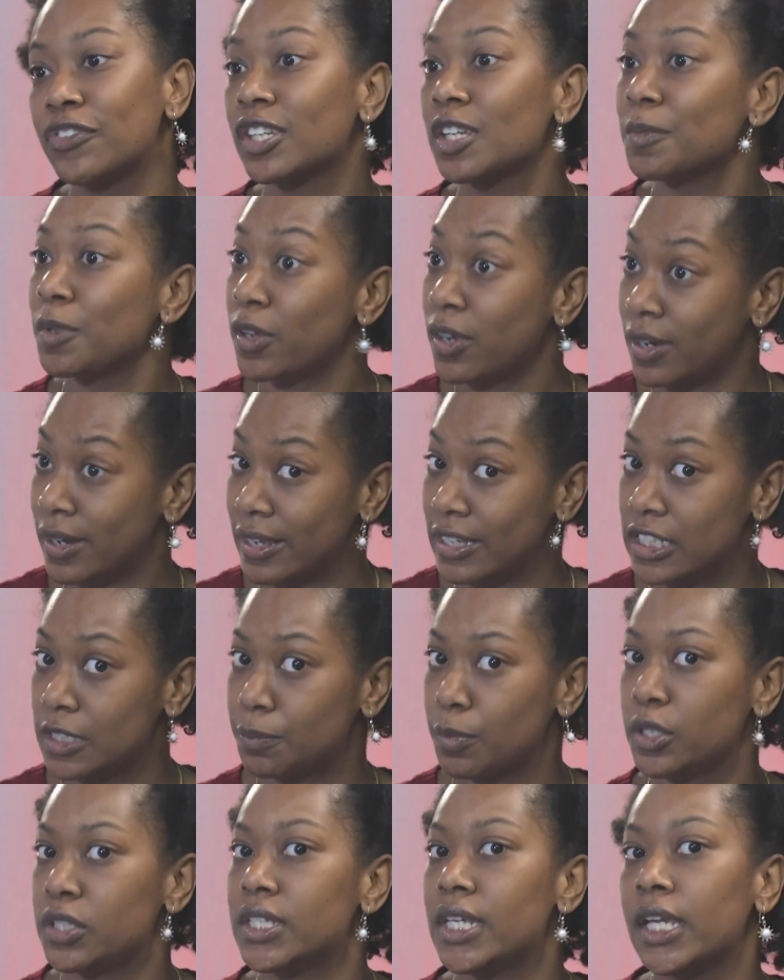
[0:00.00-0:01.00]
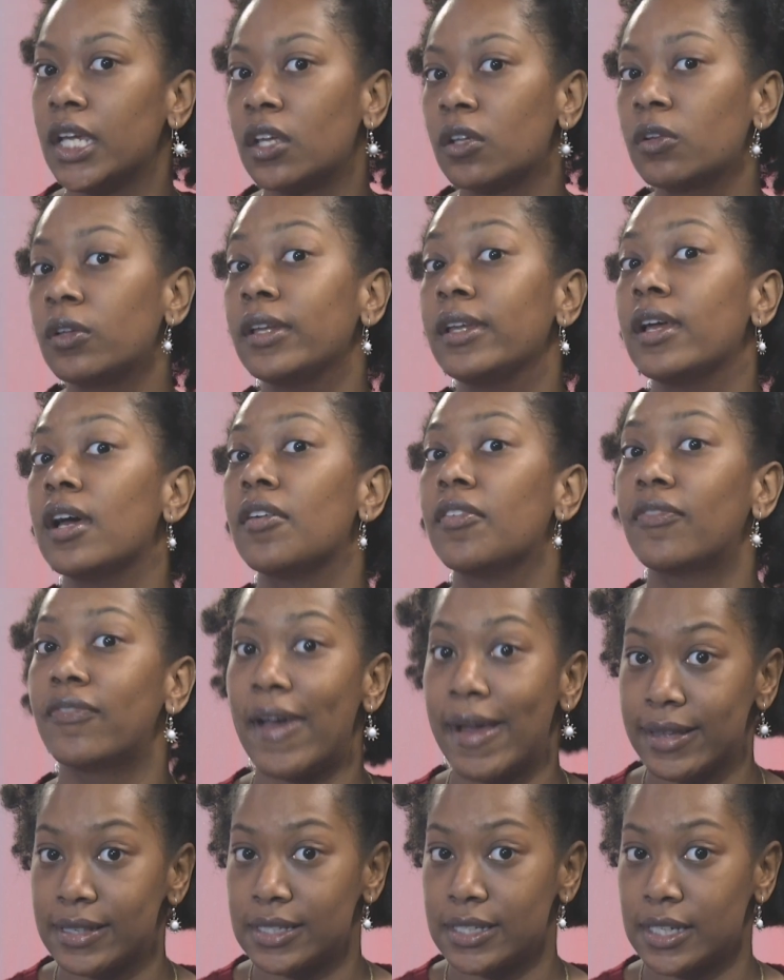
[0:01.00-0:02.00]
communities particularly
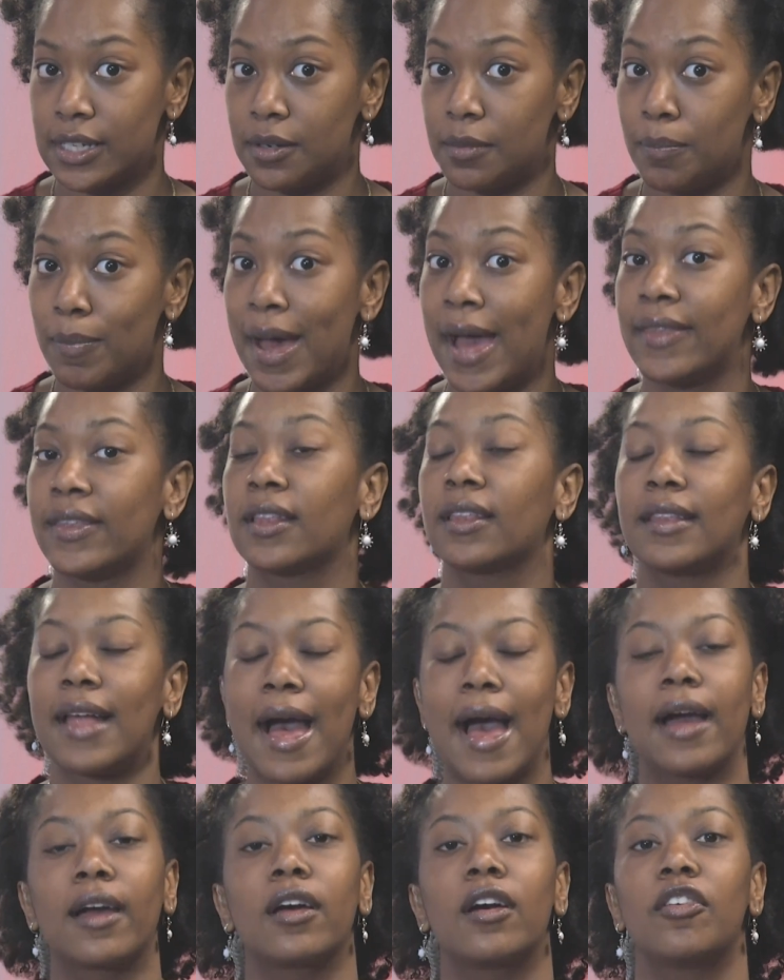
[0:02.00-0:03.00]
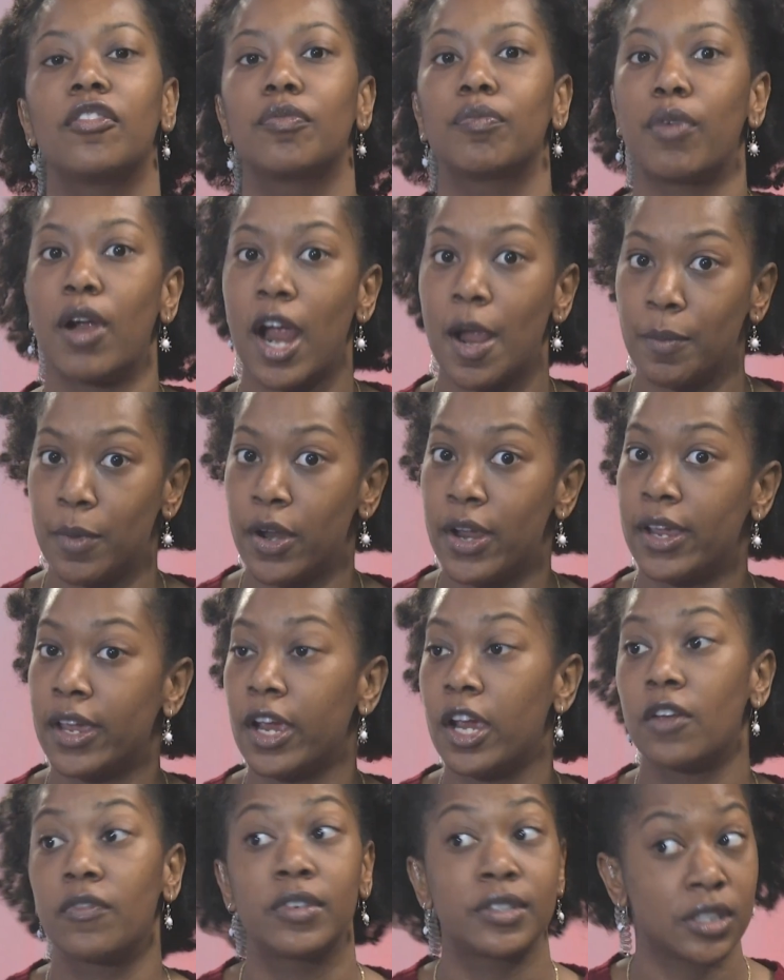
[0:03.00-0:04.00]
affected by the lack of primary care
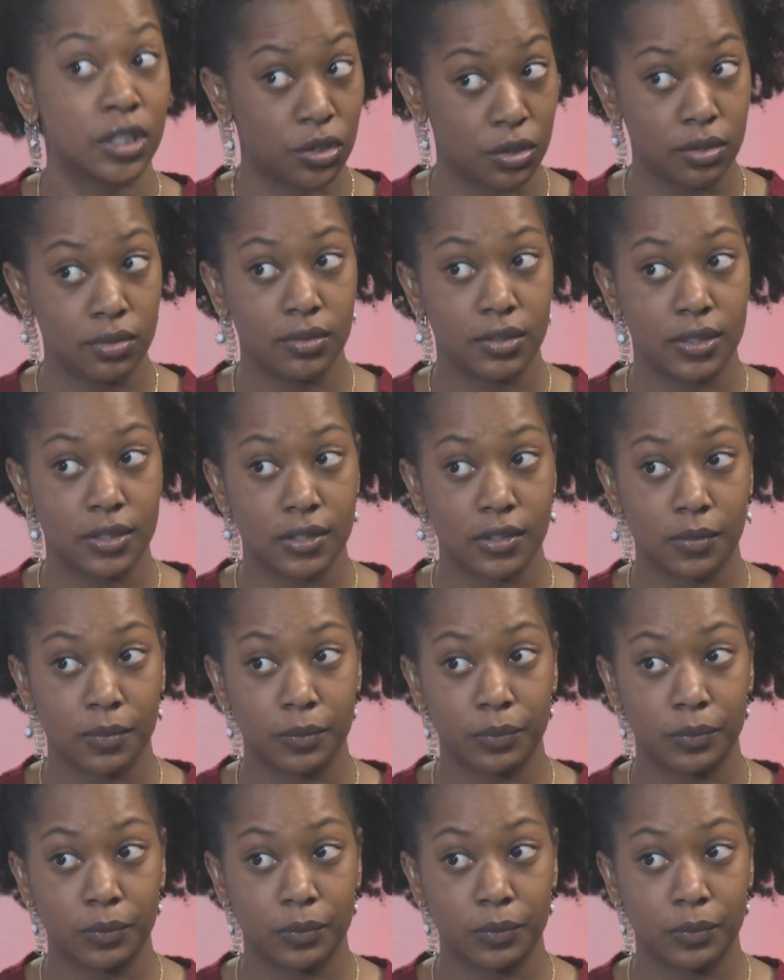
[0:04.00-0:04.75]
physicians?